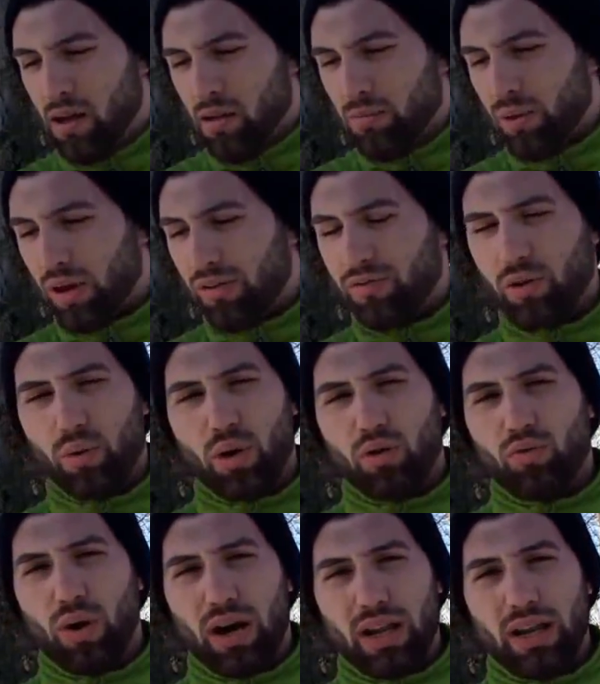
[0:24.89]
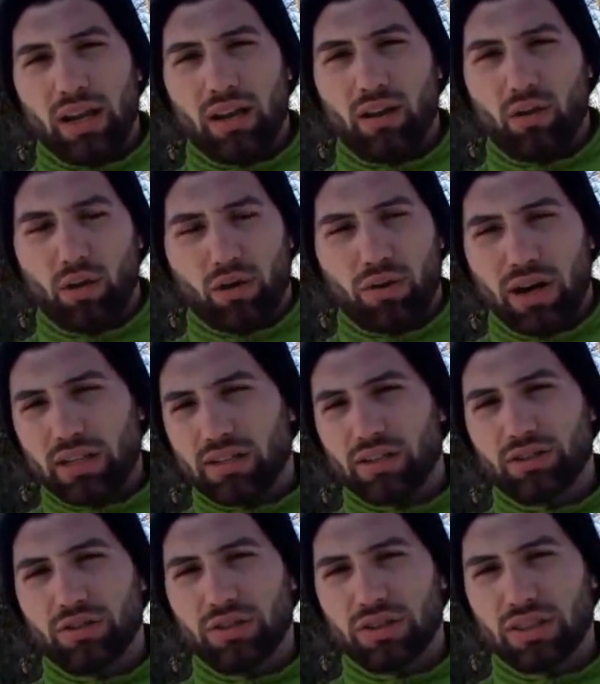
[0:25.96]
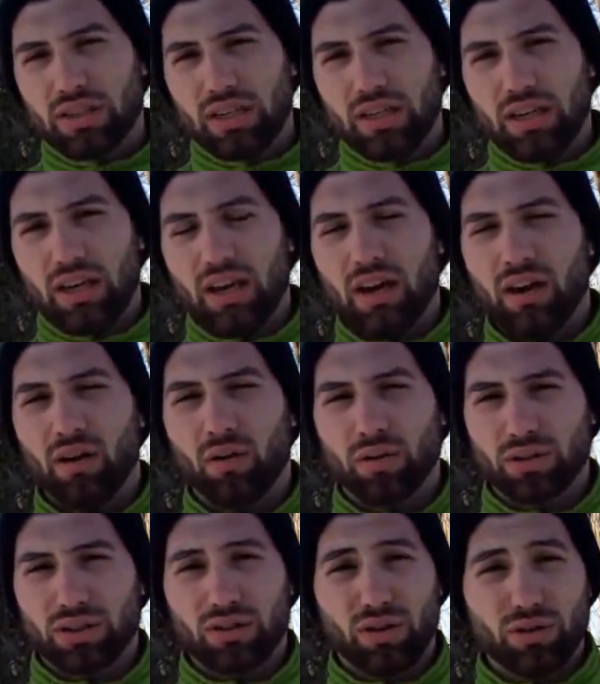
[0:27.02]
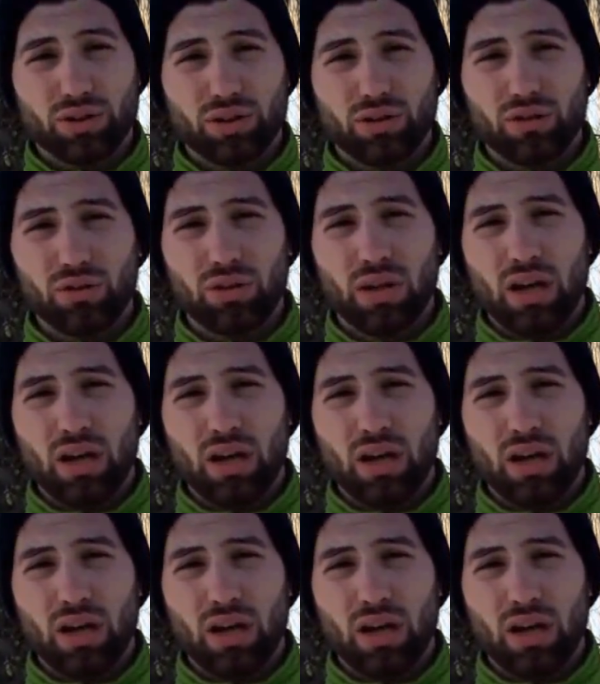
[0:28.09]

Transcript: But if you were to run in it or cross-country ski or snowshoe,